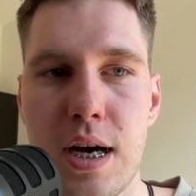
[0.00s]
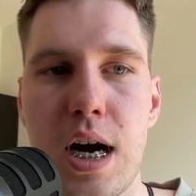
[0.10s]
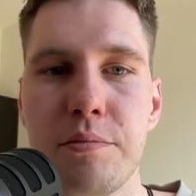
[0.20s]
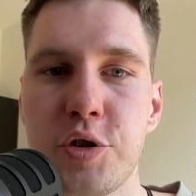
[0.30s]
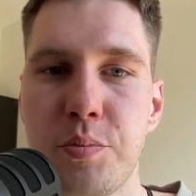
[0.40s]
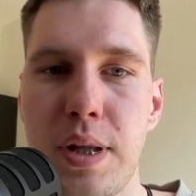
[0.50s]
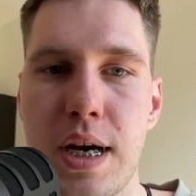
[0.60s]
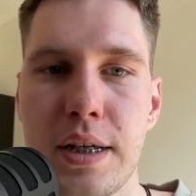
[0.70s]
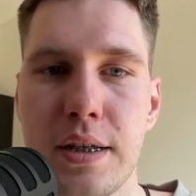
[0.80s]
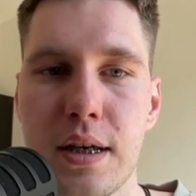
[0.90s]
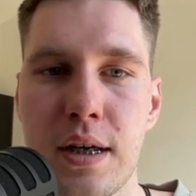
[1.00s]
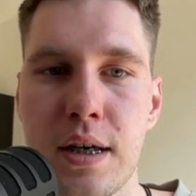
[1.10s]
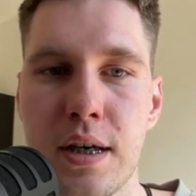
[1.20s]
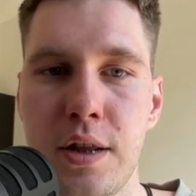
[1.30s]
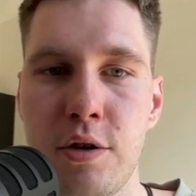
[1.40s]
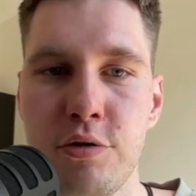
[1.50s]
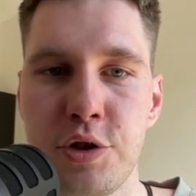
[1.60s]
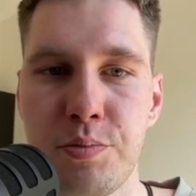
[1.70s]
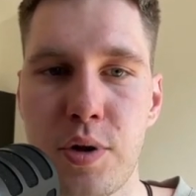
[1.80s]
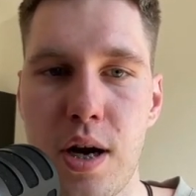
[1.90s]
I'm supplying those
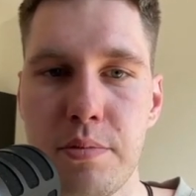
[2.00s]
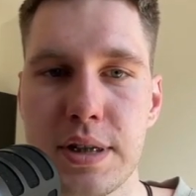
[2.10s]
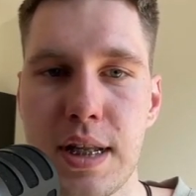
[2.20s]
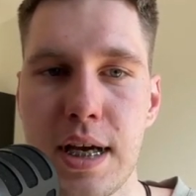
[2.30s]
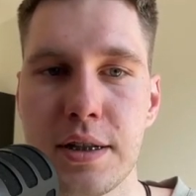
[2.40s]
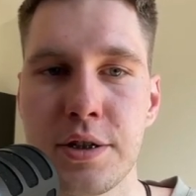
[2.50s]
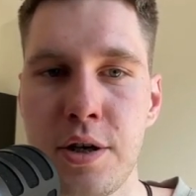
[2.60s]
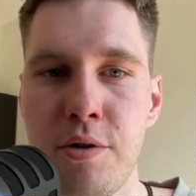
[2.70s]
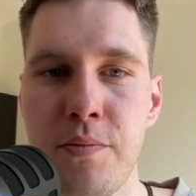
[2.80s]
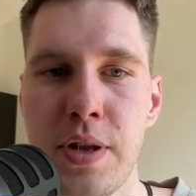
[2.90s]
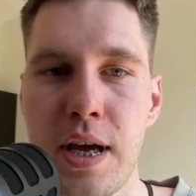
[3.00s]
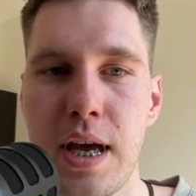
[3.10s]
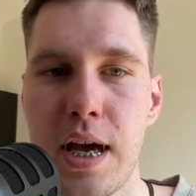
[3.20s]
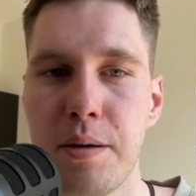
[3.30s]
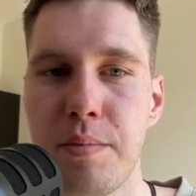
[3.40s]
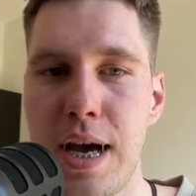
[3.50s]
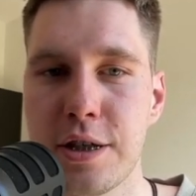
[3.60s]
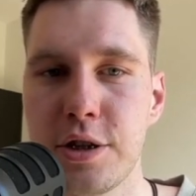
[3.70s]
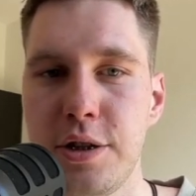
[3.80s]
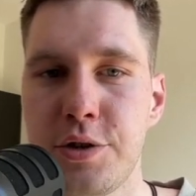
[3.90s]
prompts like so, and I'm
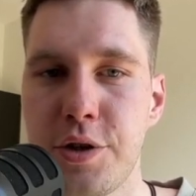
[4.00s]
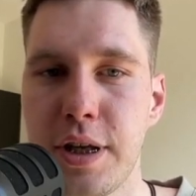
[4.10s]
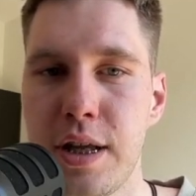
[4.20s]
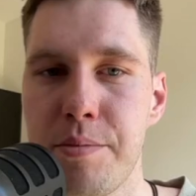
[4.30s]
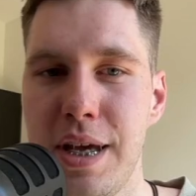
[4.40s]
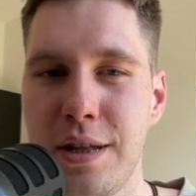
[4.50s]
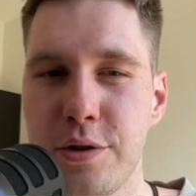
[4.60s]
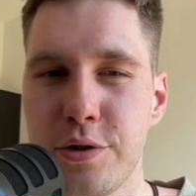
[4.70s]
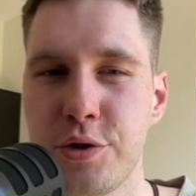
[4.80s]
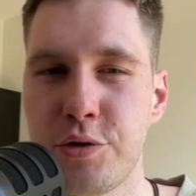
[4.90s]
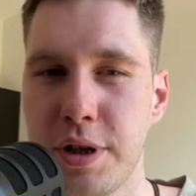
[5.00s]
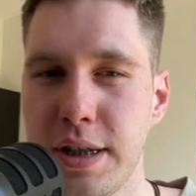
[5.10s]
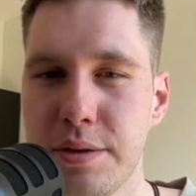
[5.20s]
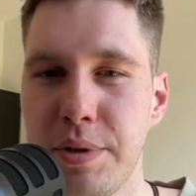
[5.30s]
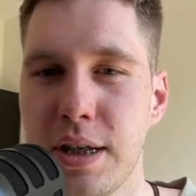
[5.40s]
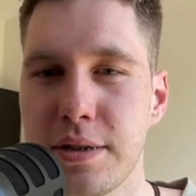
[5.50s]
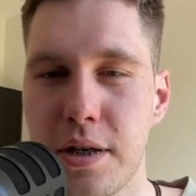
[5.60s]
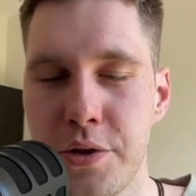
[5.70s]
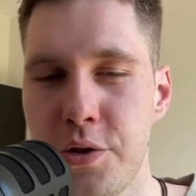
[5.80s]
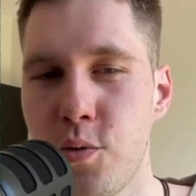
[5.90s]
actually turning them into strings because
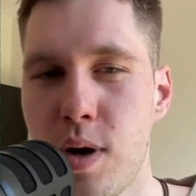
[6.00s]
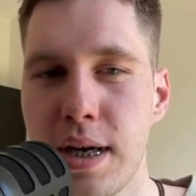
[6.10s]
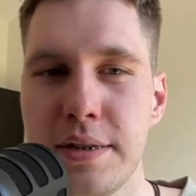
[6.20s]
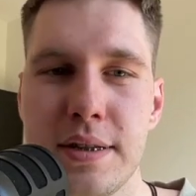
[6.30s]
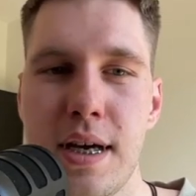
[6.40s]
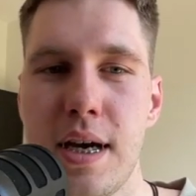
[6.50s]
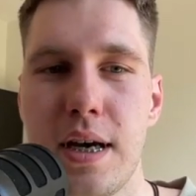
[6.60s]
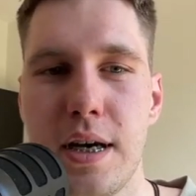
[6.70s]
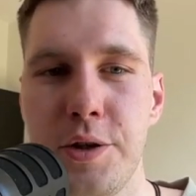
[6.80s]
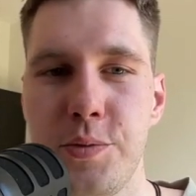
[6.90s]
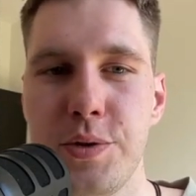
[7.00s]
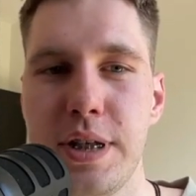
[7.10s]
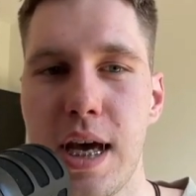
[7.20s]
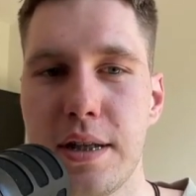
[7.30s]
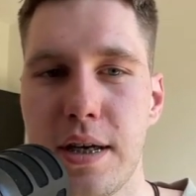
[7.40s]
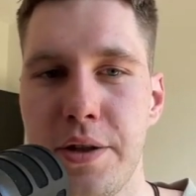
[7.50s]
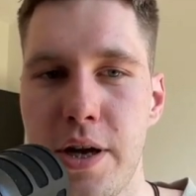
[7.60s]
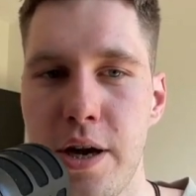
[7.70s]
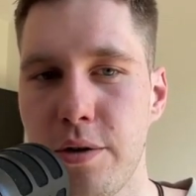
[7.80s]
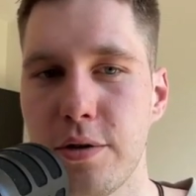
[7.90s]
otherwise you would get an
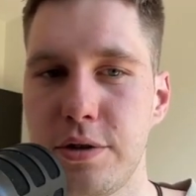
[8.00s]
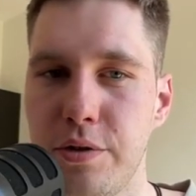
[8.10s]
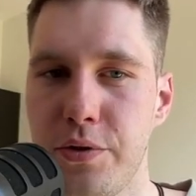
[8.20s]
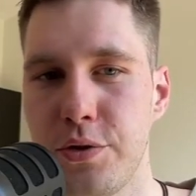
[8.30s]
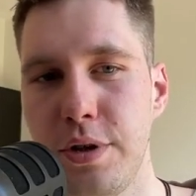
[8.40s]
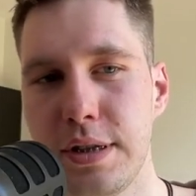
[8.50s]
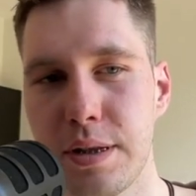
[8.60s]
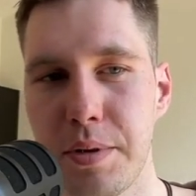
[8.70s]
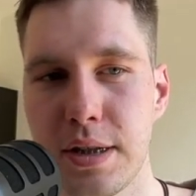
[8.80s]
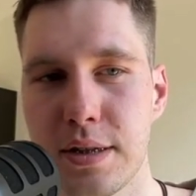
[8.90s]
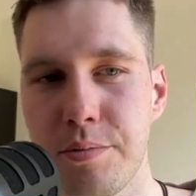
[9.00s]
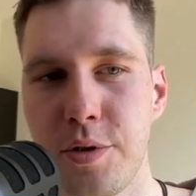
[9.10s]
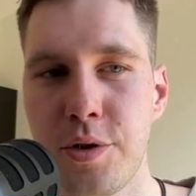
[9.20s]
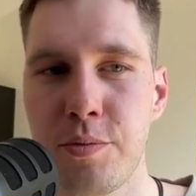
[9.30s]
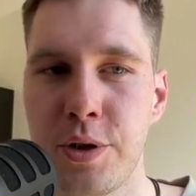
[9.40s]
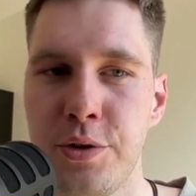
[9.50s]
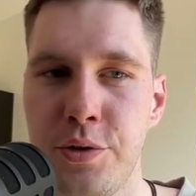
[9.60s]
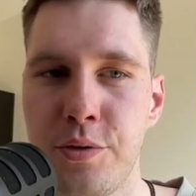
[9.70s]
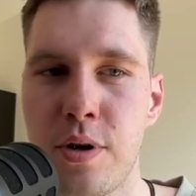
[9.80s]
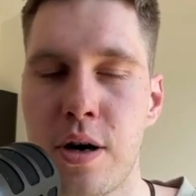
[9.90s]
error. So if you're doing something similar when
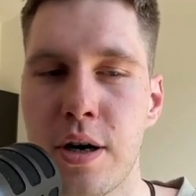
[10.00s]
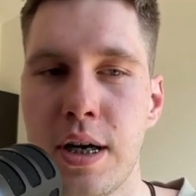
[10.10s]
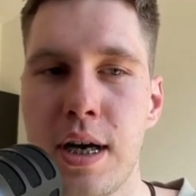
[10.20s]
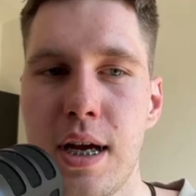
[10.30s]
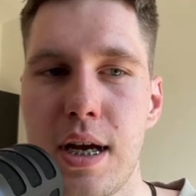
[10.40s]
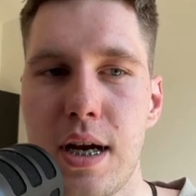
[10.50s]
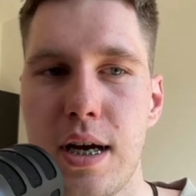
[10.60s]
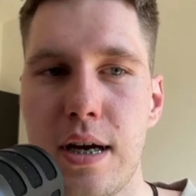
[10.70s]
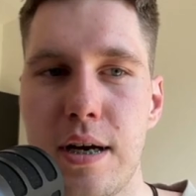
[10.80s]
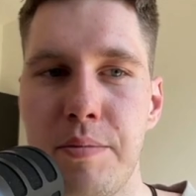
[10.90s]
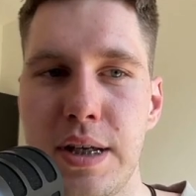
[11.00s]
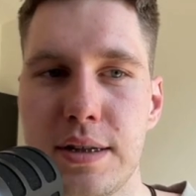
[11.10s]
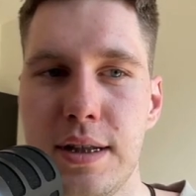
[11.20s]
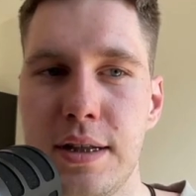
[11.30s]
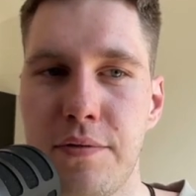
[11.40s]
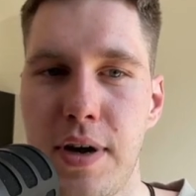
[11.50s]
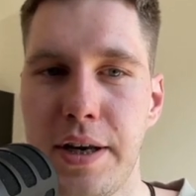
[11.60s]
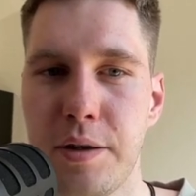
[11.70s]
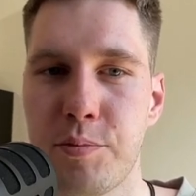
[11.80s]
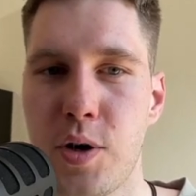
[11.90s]
you are basically
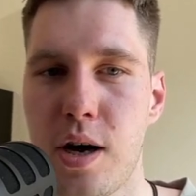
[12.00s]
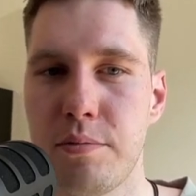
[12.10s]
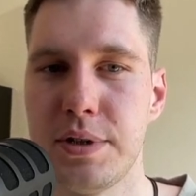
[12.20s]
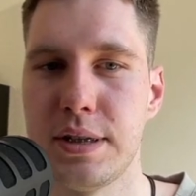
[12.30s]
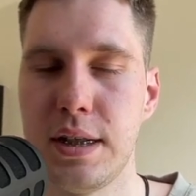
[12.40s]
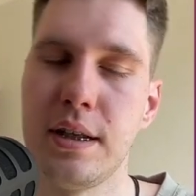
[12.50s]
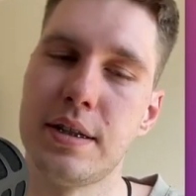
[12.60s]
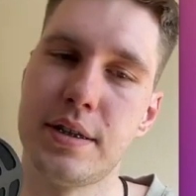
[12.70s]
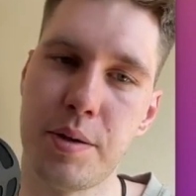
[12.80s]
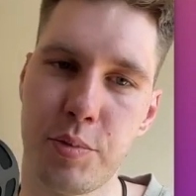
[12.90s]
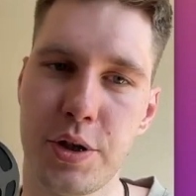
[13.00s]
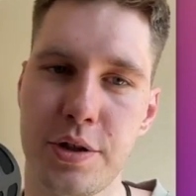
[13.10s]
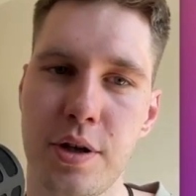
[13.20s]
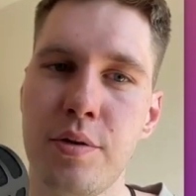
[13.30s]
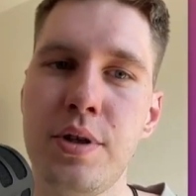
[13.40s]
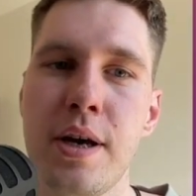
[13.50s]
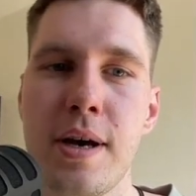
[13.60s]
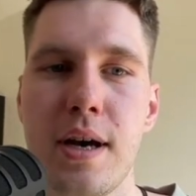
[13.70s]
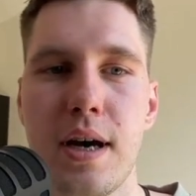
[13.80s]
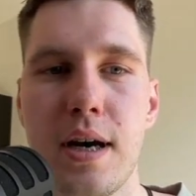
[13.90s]
defining prompts in a separate node,
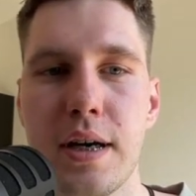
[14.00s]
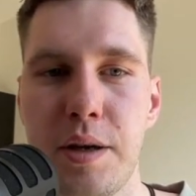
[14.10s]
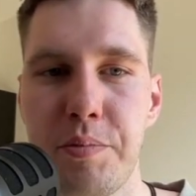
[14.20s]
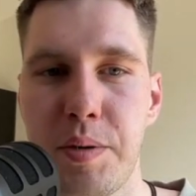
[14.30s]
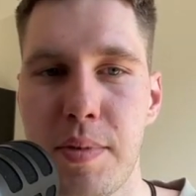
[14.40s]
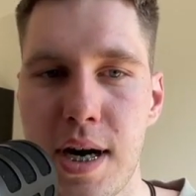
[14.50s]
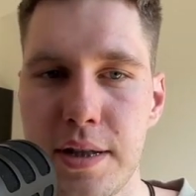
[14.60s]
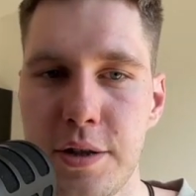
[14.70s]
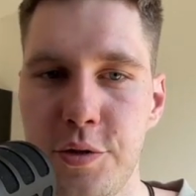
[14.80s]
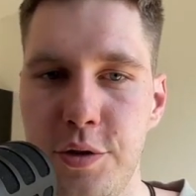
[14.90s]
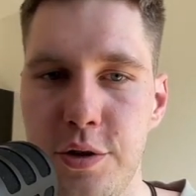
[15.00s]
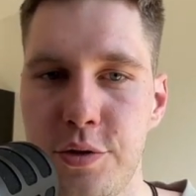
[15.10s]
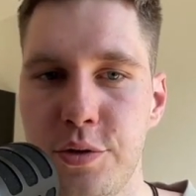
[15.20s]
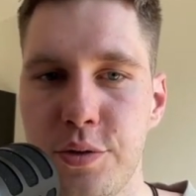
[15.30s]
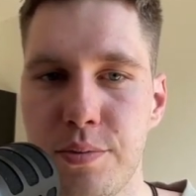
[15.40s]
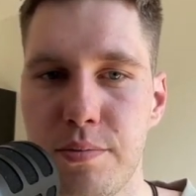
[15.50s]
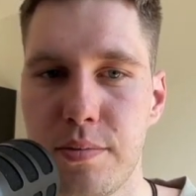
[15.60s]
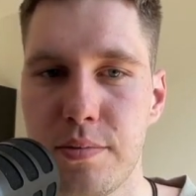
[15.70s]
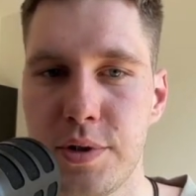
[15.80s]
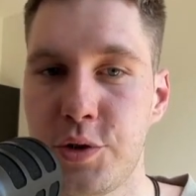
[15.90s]
keep in mind that you need to
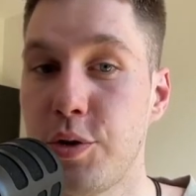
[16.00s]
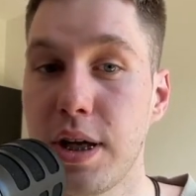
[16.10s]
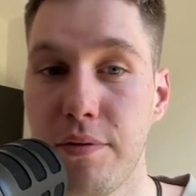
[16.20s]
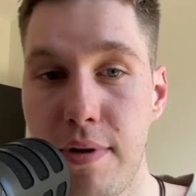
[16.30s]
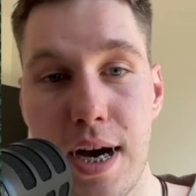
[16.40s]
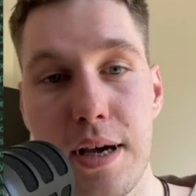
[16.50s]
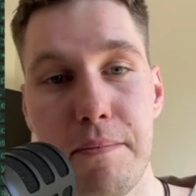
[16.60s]
stringify